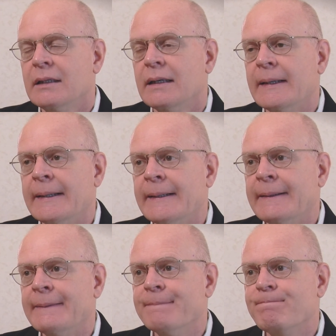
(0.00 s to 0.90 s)

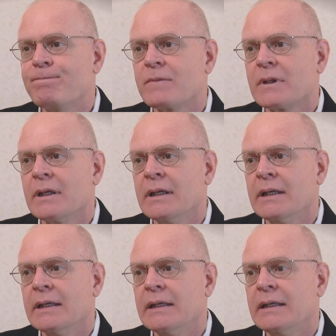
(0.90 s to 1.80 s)
Um,
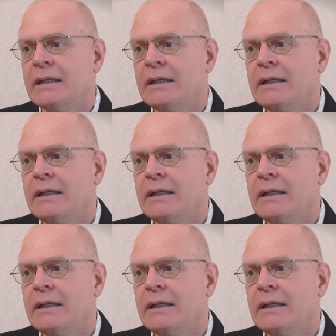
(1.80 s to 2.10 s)
uh,